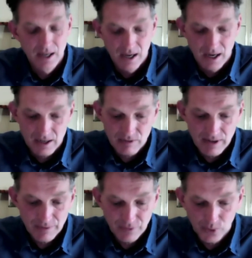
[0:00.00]
And it
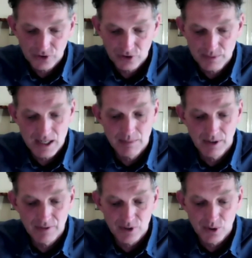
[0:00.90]
reinforces me in
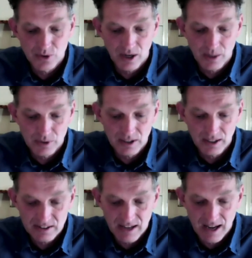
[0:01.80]
my view that I would
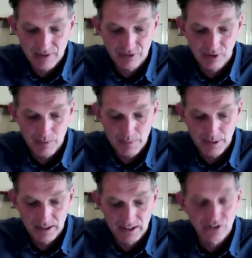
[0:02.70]
like to have from the
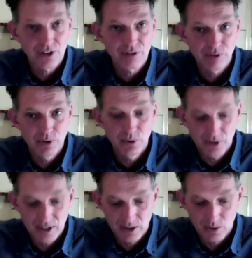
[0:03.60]
police, through
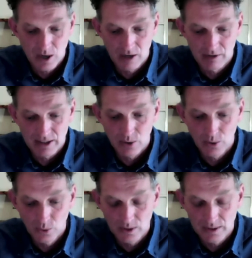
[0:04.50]
the inquiry,
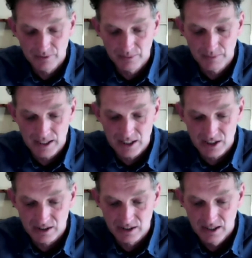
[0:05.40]
all
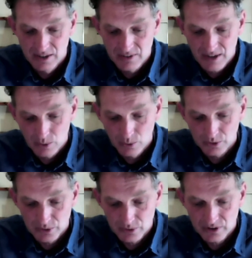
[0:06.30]
information that all
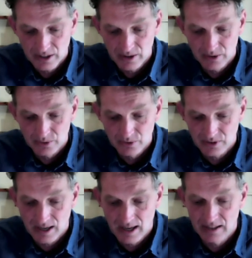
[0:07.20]
UCOs
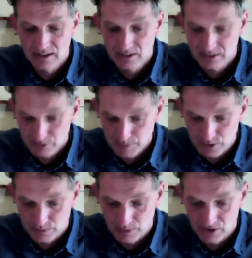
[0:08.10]
and
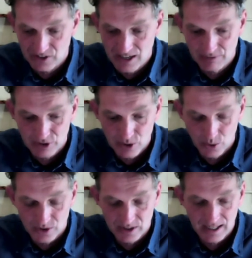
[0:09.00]
Special Branch have
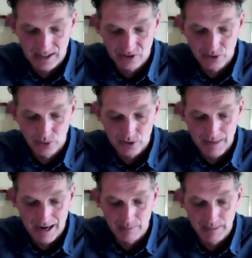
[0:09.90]
recorded and stored
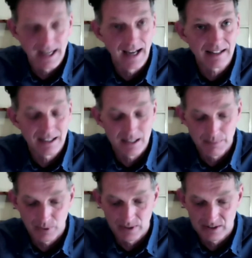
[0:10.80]
about me at any point.